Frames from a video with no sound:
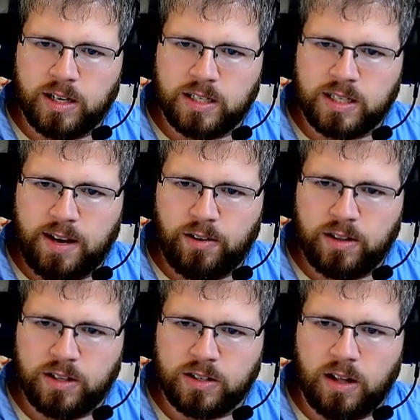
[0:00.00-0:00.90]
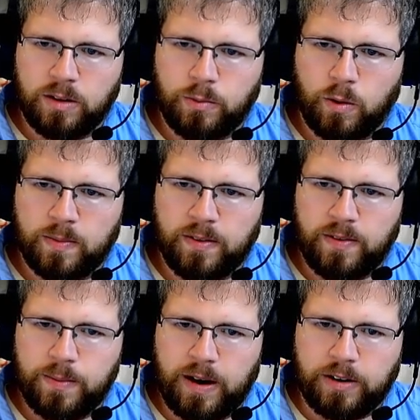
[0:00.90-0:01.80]
savoring the solid warmth of him
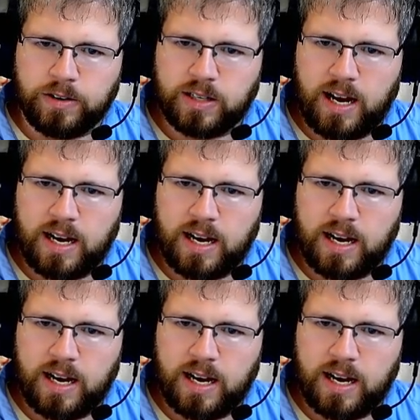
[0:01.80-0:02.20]
by her side,